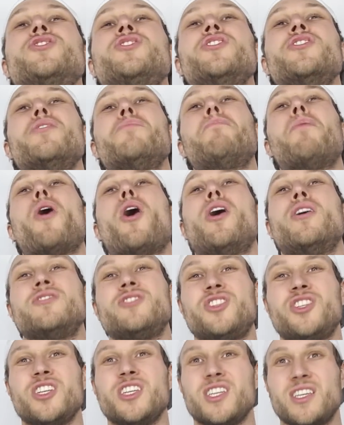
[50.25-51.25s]
ci
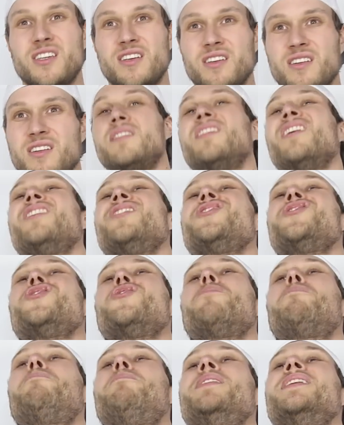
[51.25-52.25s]
obchodzi? None of
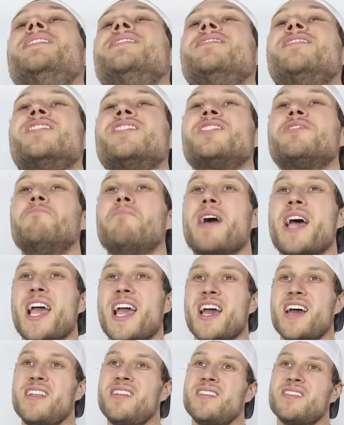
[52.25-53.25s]
your business,
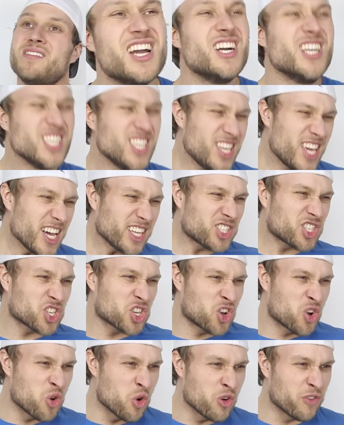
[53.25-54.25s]
man. It's
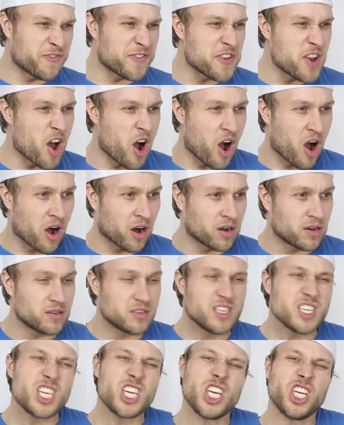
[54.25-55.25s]
gówno.
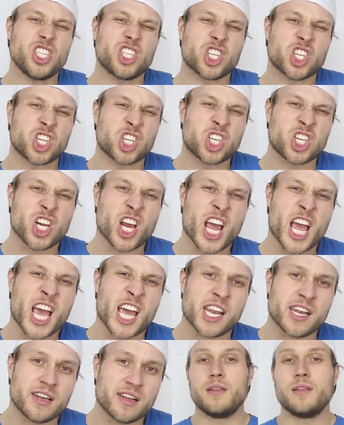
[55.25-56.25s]
Eat
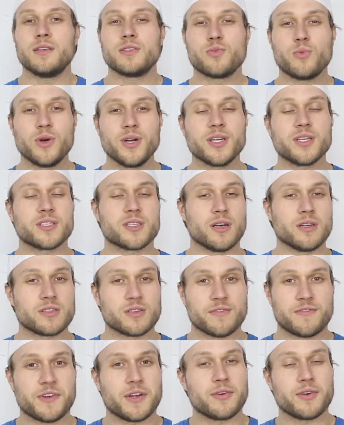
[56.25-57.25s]
shit! This word is
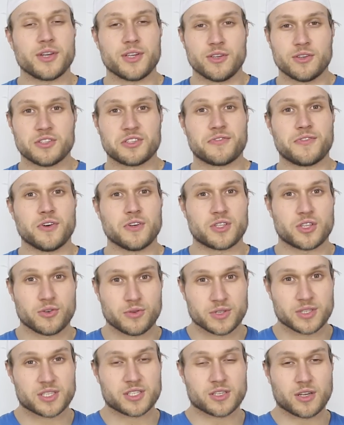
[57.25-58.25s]
also very useful
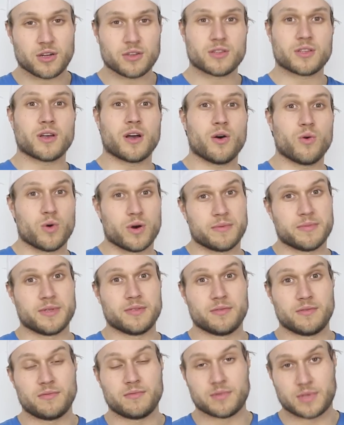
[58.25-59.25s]
to insult a
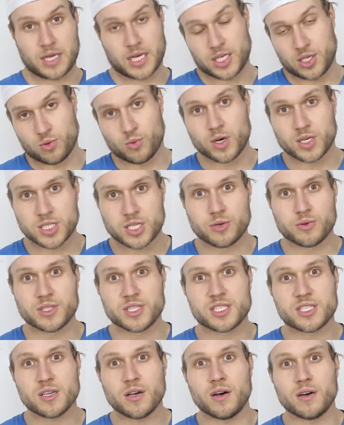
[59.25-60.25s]
woman that you want to
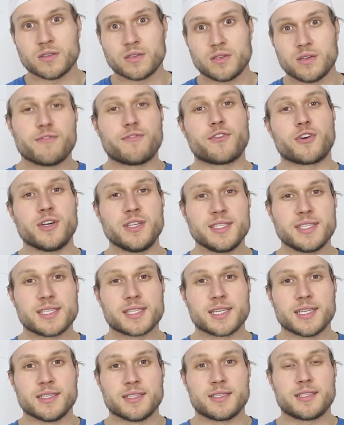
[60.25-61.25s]
insult. For
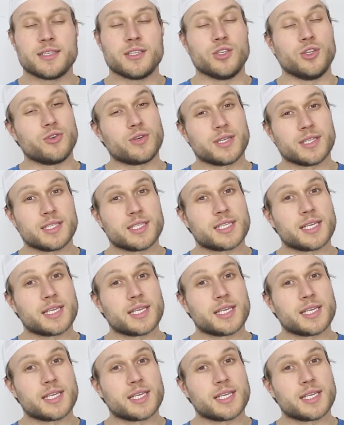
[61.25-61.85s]
instance, you can